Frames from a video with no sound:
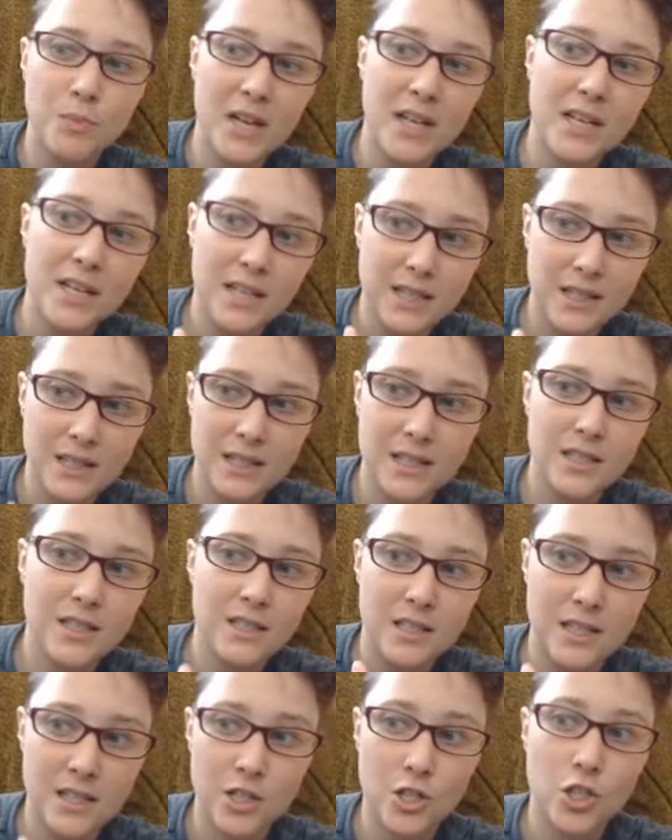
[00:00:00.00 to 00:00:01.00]
making
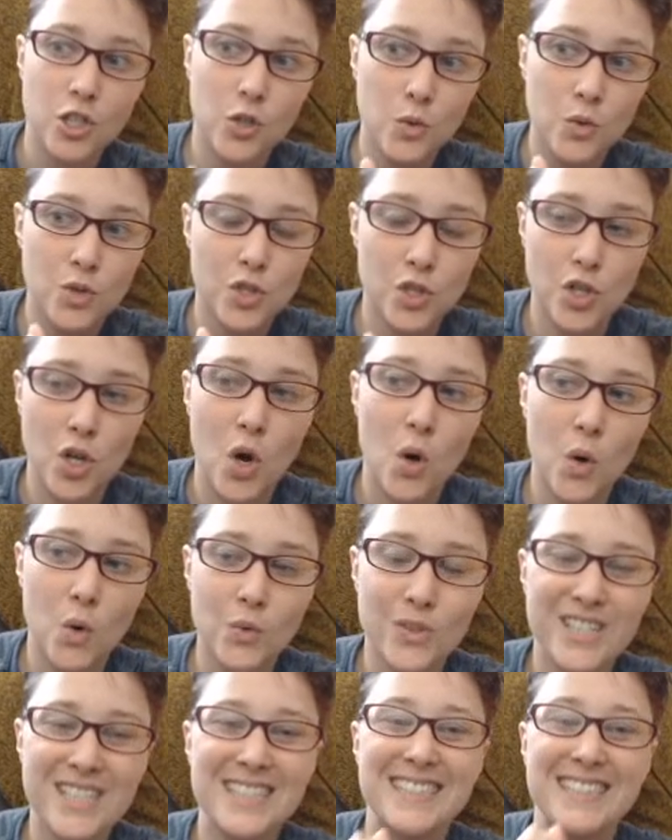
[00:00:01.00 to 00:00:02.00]
these issues
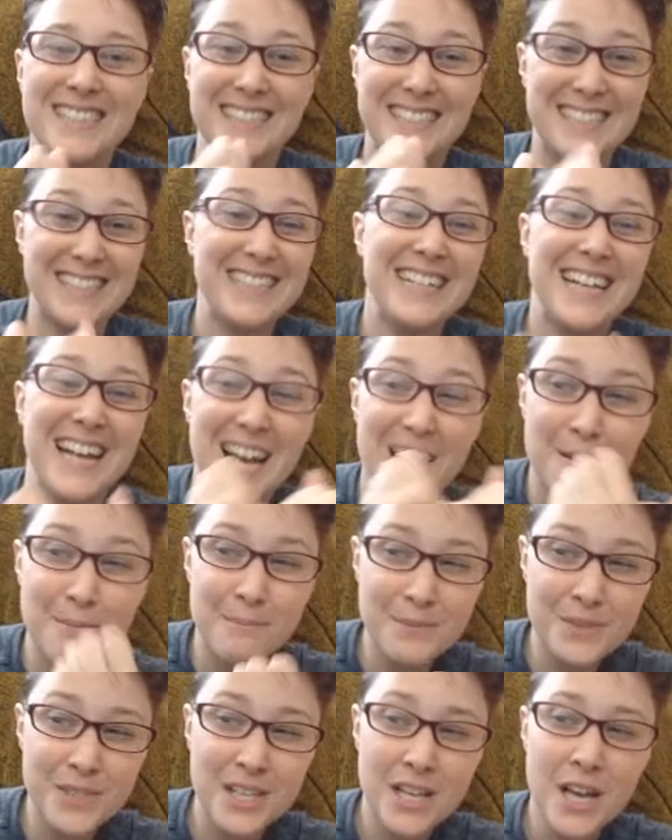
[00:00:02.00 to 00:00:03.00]
known
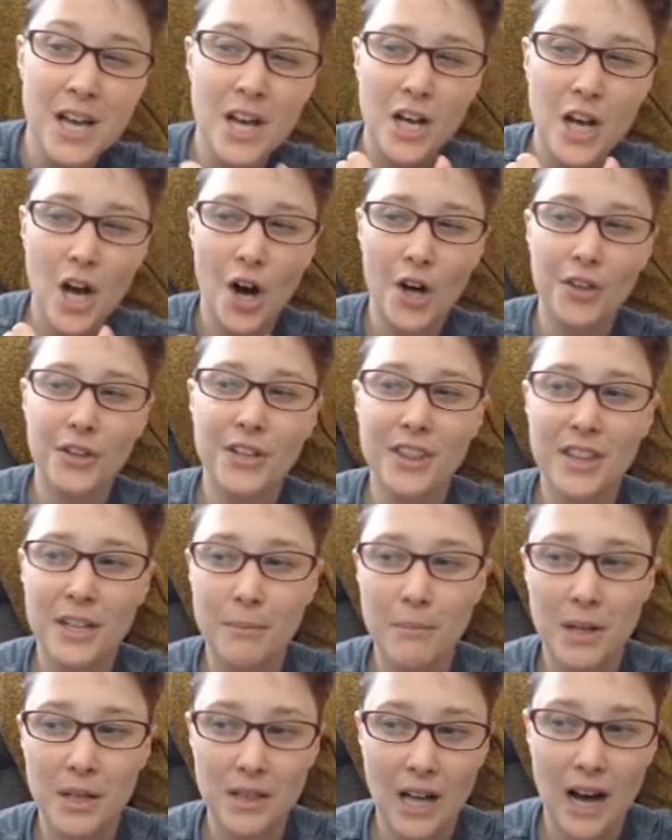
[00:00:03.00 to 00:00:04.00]
DMs, calling
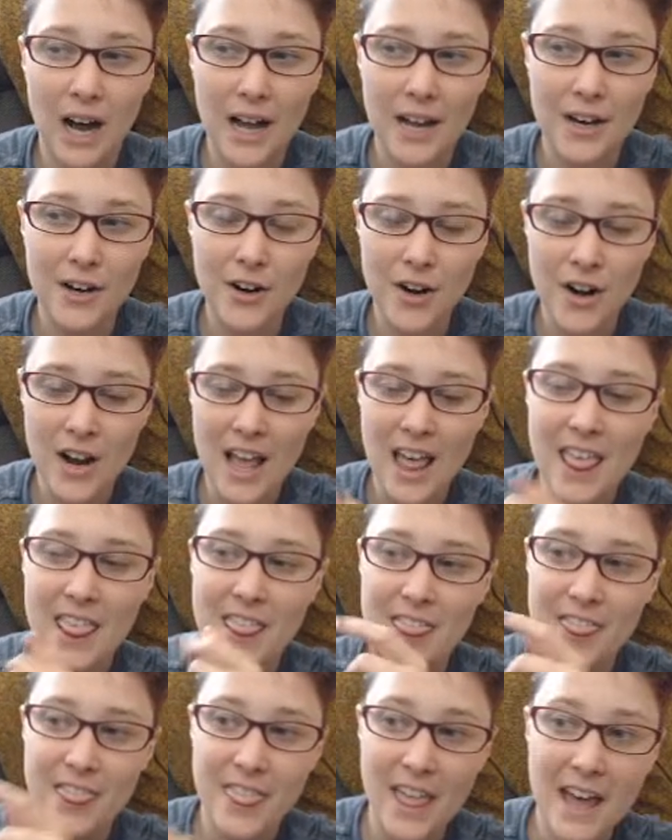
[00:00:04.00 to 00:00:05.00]
them a liar,
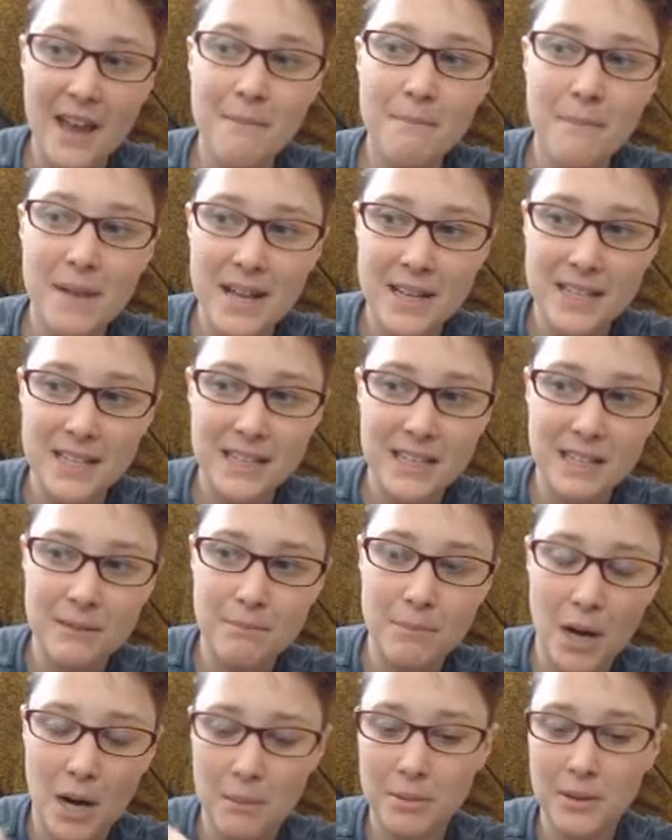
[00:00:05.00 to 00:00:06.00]
then making
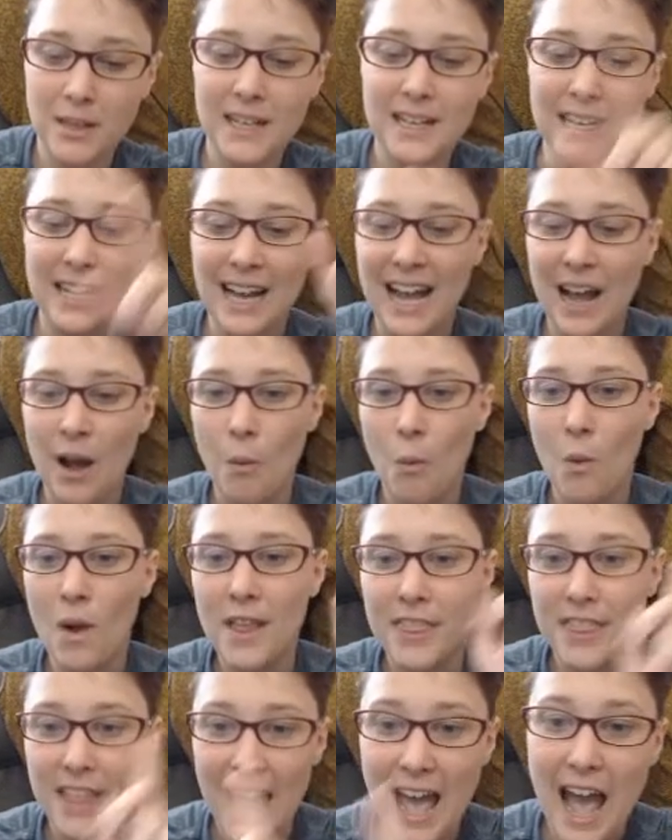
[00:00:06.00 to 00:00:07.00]
it public
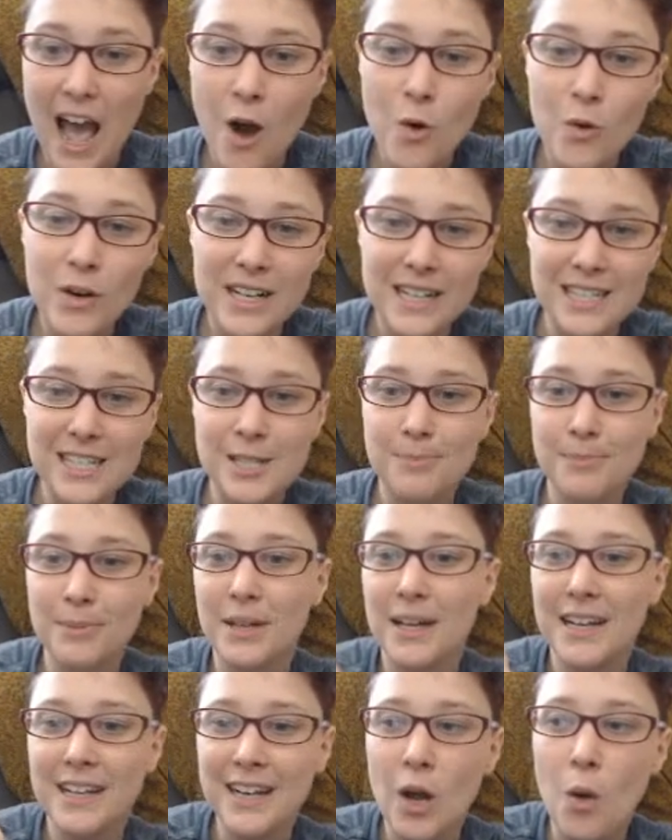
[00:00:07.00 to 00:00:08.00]
without
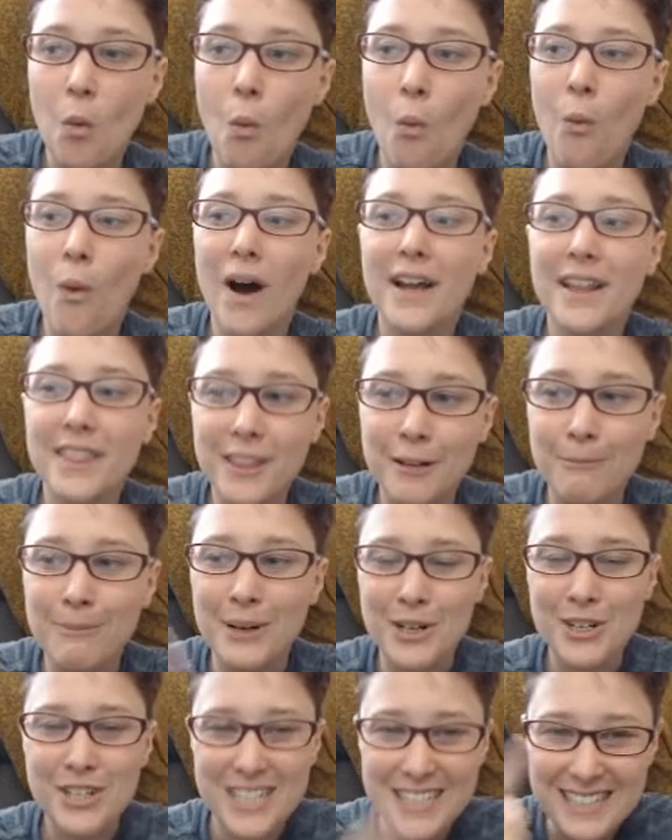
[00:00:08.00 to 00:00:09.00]
explaining what the
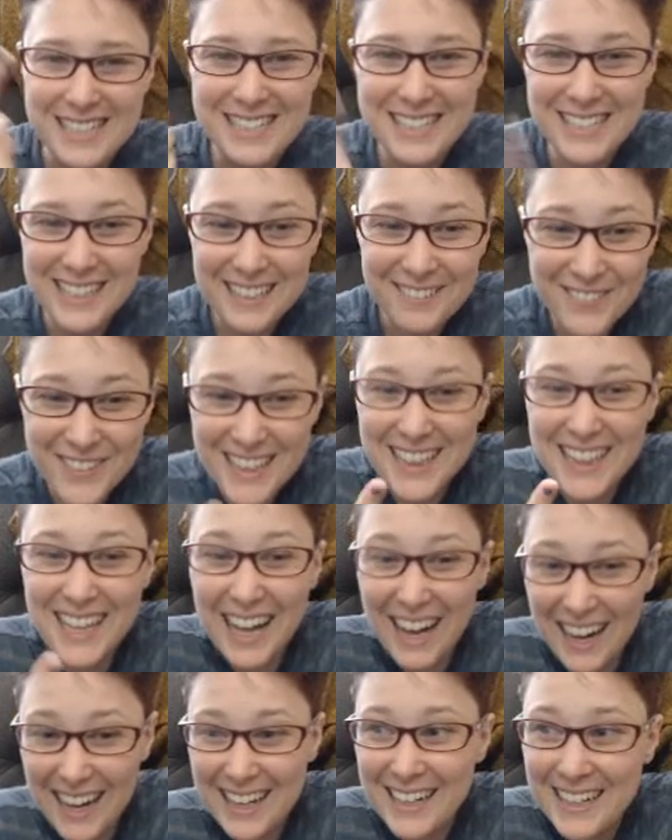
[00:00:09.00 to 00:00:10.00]
person is even
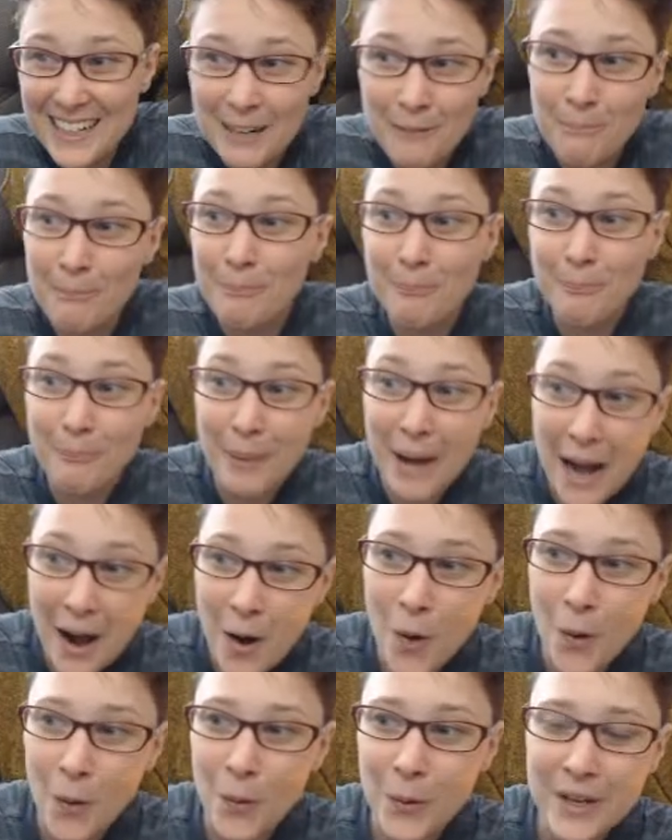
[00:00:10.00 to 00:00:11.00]
lying
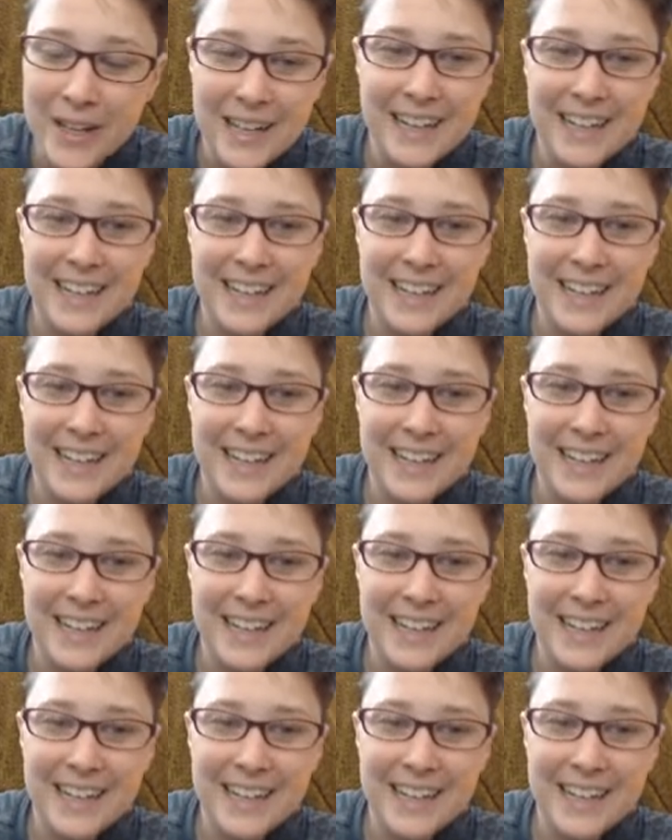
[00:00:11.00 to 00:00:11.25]
about?